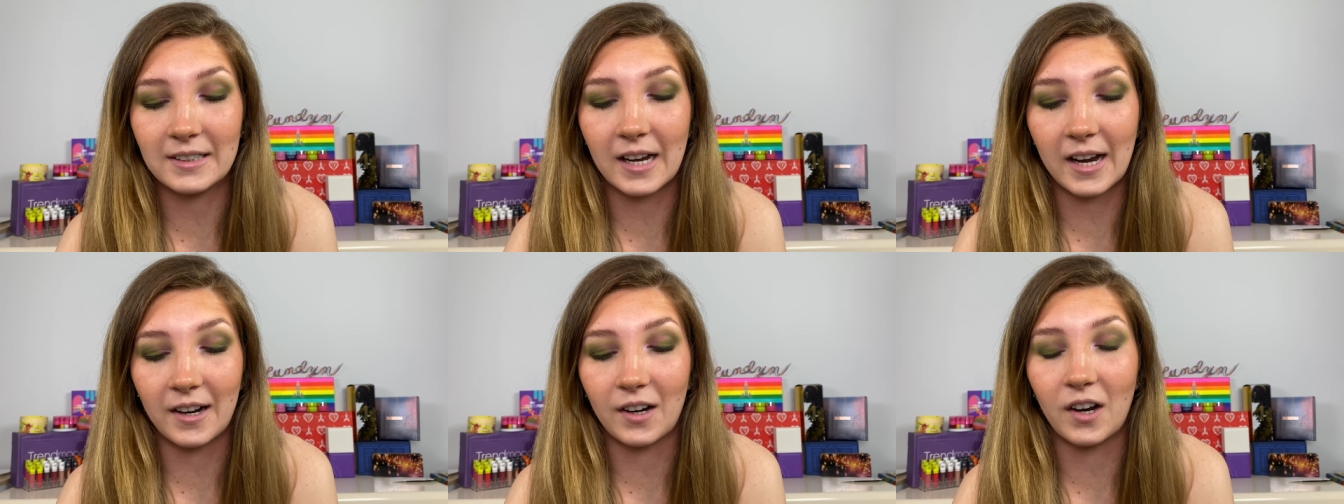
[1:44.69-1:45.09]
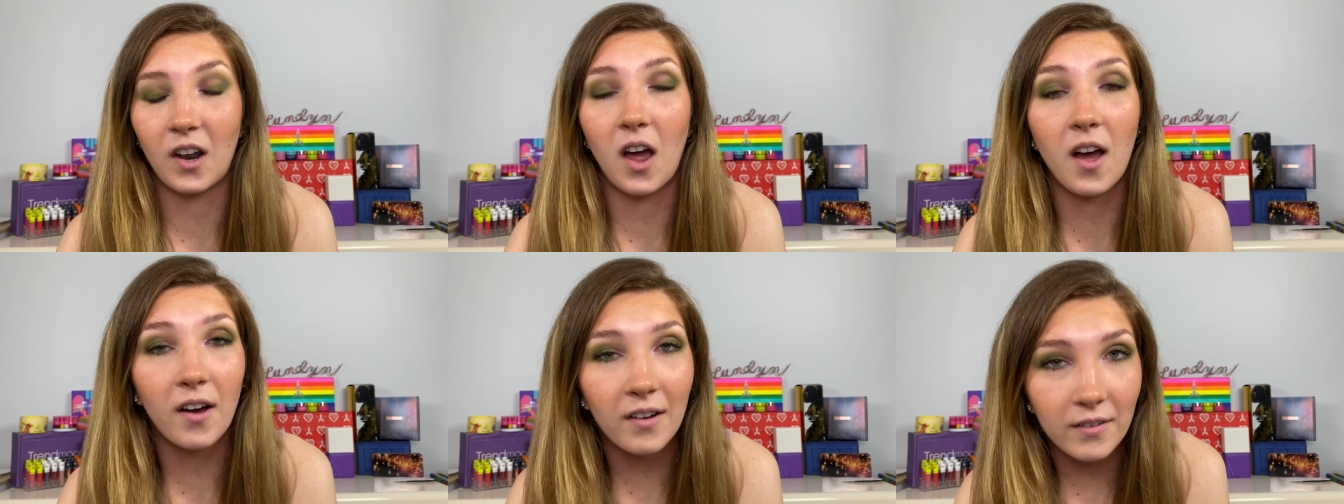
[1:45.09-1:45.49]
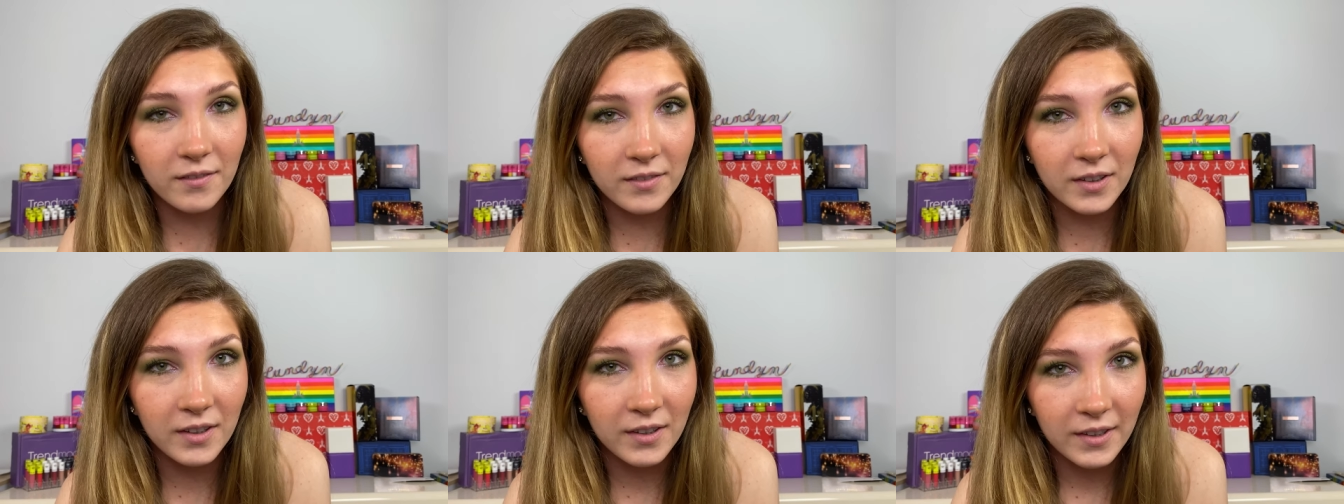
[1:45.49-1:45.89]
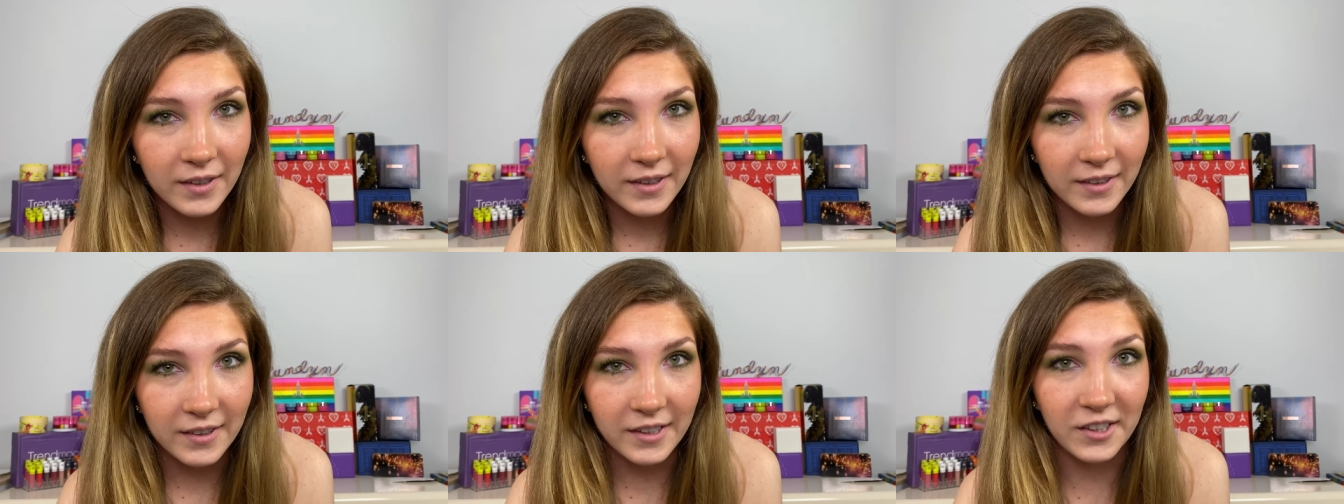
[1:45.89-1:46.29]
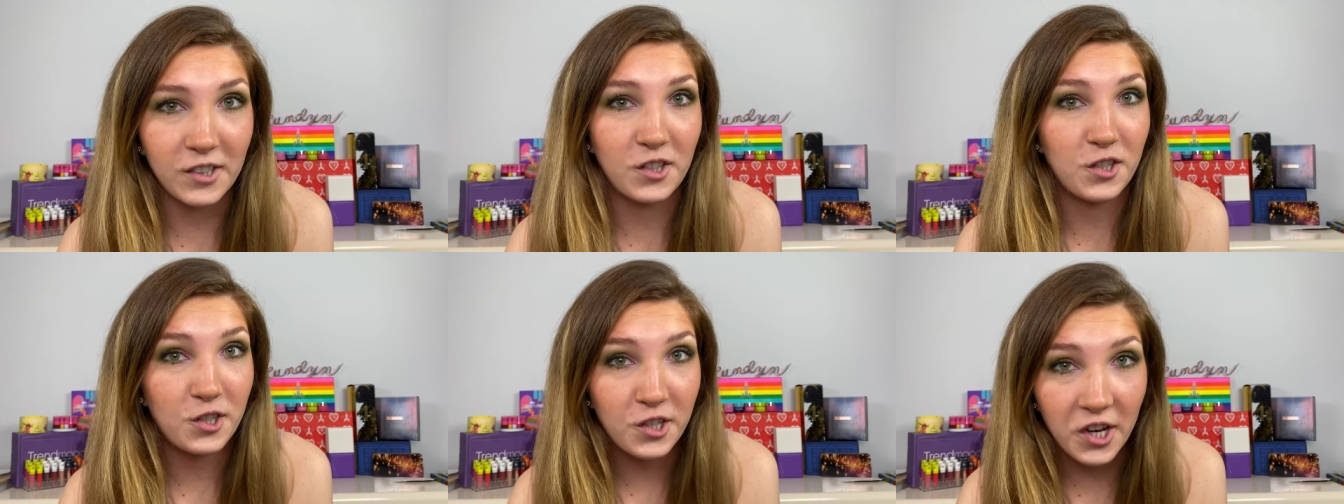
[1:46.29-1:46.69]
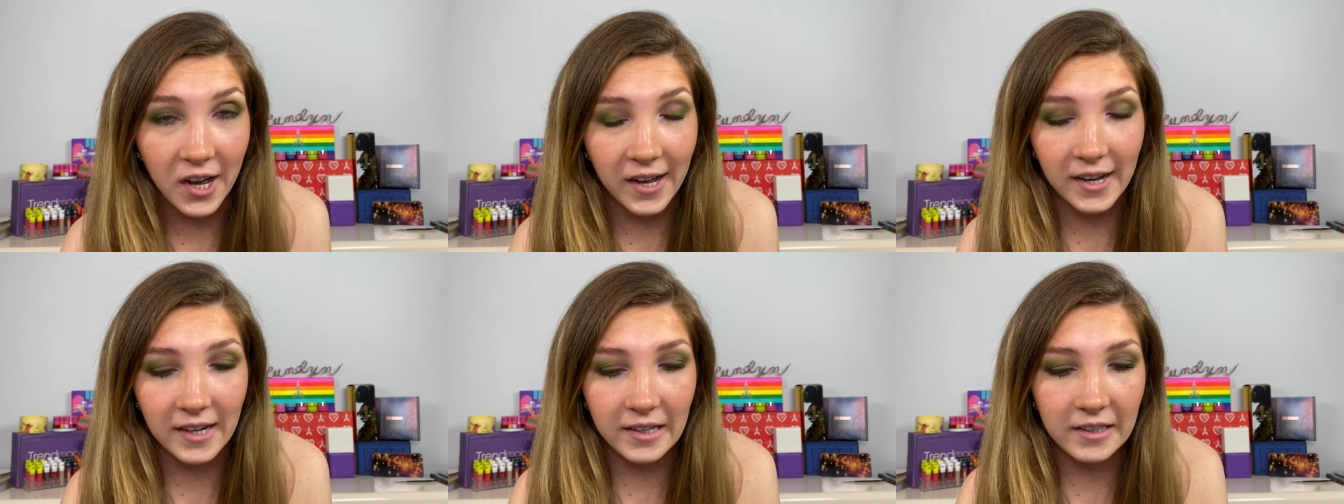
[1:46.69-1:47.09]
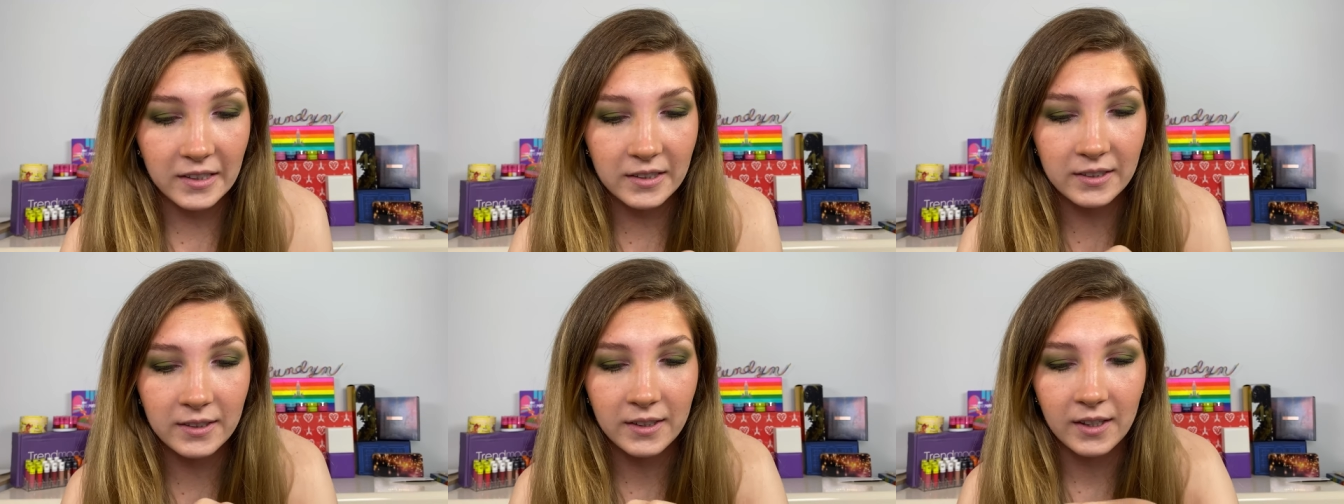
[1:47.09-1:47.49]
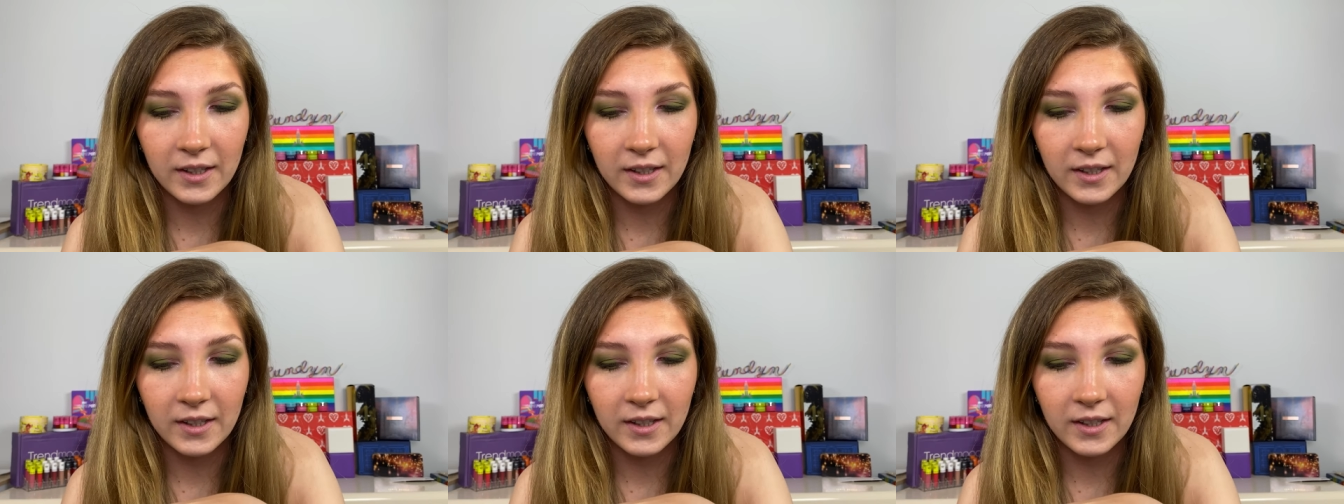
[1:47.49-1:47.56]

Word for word: I love the shades.